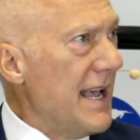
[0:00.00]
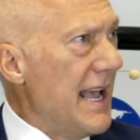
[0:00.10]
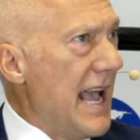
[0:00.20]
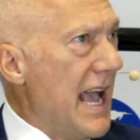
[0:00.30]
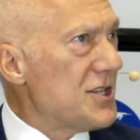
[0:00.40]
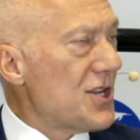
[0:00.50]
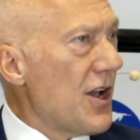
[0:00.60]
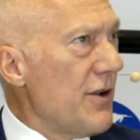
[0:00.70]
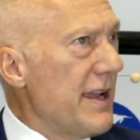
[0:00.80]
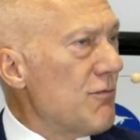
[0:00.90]
And so
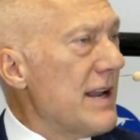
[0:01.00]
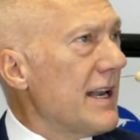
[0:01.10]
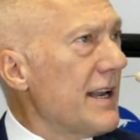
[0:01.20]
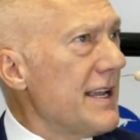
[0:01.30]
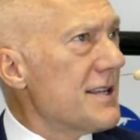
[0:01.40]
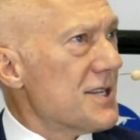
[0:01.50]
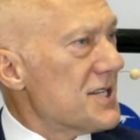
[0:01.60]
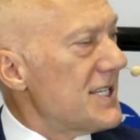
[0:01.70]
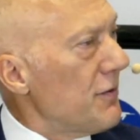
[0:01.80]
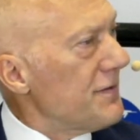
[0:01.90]
it really is a
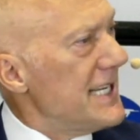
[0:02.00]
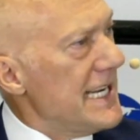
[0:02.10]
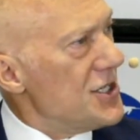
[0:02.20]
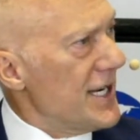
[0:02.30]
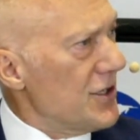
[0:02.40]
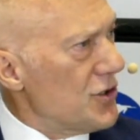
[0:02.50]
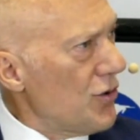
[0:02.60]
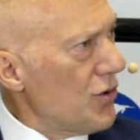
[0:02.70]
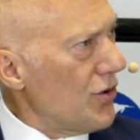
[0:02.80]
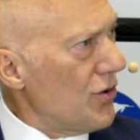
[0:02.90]
self-teaching
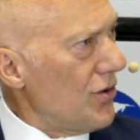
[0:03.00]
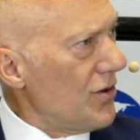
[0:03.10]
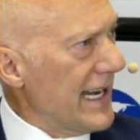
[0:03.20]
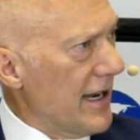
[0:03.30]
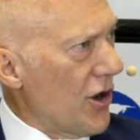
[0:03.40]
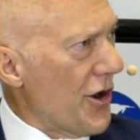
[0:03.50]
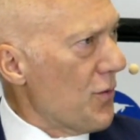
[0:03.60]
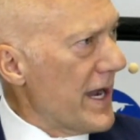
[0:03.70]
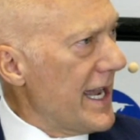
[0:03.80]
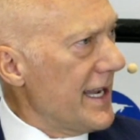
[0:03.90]
tool in a lot of
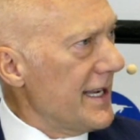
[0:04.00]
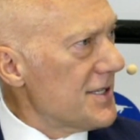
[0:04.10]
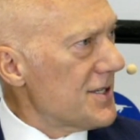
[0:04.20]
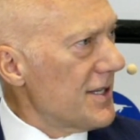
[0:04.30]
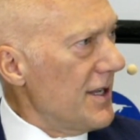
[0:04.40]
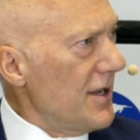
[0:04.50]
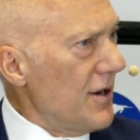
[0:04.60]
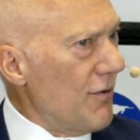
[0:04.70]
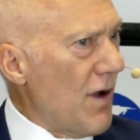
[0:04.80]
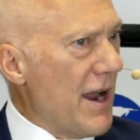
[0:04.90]
ways,
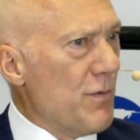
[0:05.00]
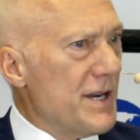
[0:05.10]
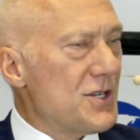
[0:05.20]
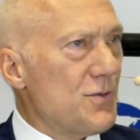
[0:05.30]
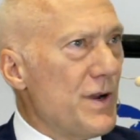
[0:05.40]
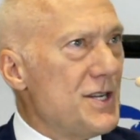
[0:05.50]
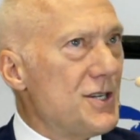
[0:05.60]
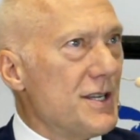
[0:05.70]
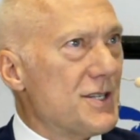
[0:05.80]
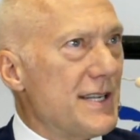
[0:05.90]
right? Which
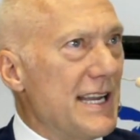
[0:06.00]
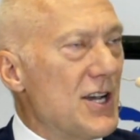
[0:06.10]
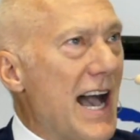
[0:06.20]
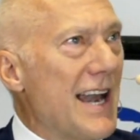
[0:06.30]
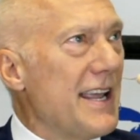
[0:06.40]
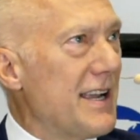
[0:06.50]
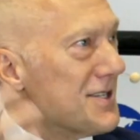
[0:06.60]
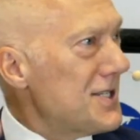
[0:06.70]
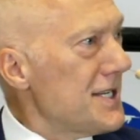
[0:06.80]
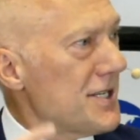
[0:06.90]
is entirely
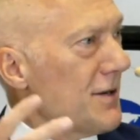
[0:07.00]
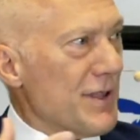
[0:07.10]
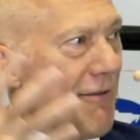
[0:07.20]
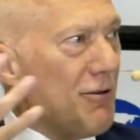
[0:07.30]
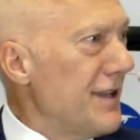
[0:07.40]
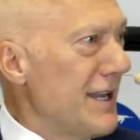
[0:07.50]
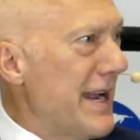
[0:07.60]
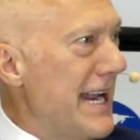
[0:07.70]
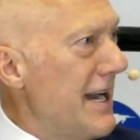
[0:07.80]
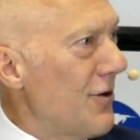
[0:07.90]
consistent with everything we're
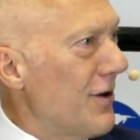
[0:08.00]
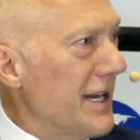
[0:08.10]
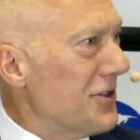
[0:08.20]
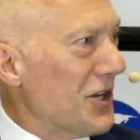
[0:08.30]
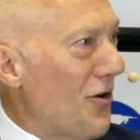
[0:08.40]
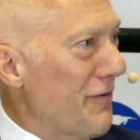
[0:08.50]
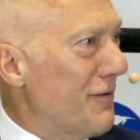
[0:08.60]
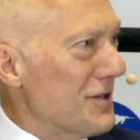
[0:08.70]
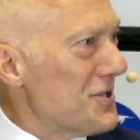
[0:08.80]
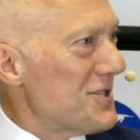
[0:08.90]
hearing at the
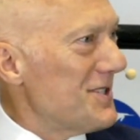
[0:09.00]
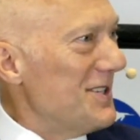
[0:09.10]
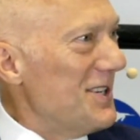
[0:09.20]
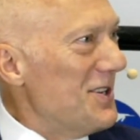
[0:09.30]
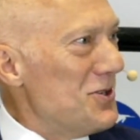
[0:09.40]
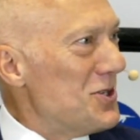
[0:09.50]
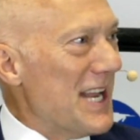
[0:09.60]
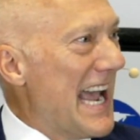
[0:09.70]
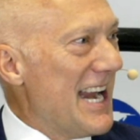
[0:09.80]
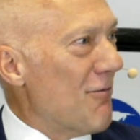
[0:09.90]
conference
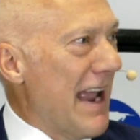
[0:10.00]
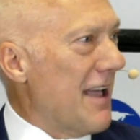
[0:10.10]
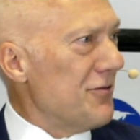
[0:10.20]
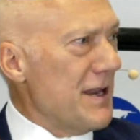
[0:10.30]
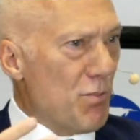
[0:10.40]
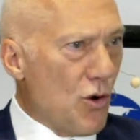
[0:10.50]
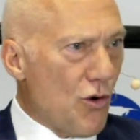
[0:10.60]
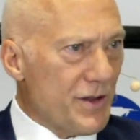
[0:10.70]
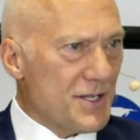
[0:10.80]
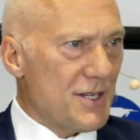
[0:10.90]
today around the
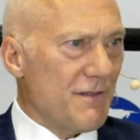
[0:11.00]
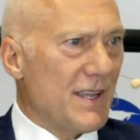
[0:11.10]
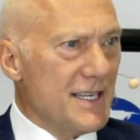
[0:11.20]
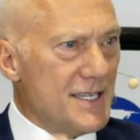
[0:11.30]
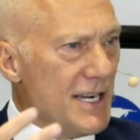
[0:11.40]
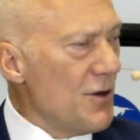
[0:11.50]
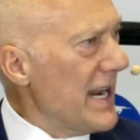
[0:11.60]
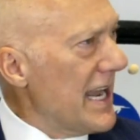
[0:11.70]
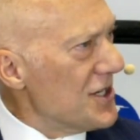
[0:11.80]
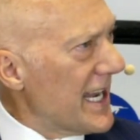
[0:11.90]
importance of continuing
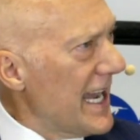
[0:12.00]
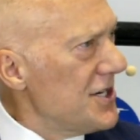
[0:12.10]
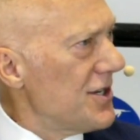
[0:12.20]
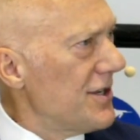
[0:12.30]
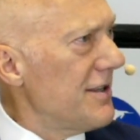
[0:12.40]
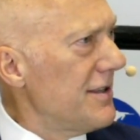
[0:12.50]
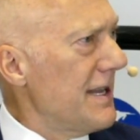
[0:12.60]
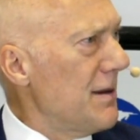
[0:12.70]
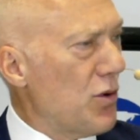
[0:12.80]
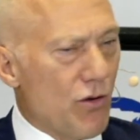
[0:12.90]
education, the
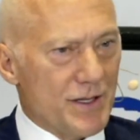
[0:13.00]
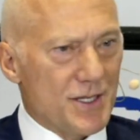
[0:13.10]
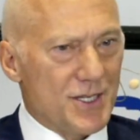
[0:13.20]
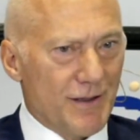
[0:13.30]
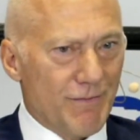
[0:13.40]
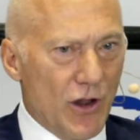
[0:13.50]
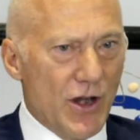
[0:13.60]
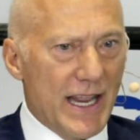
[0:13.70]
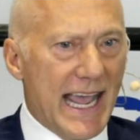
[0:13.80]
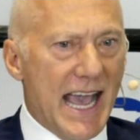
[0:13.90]
importance of learning
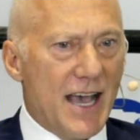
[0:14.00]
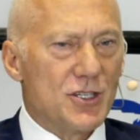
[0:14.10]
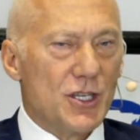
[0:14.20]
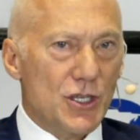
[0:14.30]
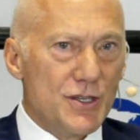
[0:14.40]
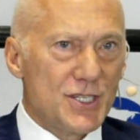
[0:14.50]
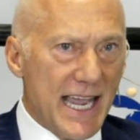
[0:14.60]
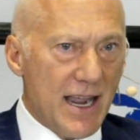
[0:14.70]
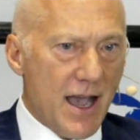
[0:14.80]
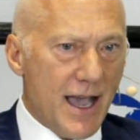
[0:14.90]
how to use
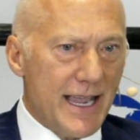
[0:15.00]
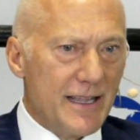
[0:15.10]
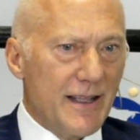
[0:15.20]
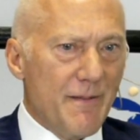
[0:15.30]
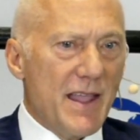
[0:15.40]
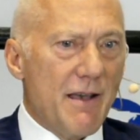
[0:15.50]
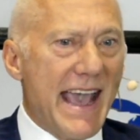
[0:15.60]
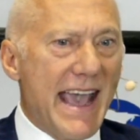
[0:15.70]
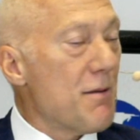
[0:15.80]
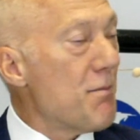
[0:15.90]
AI, of how
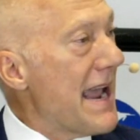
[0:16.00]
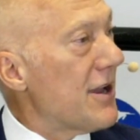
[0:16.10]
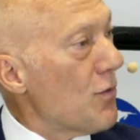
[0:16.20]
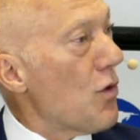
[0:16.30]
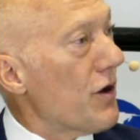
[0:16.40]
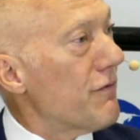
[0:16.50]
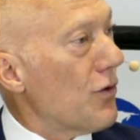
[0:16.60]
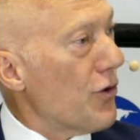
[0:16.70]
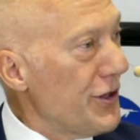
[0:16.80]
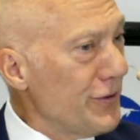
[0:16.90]
to make it work for you.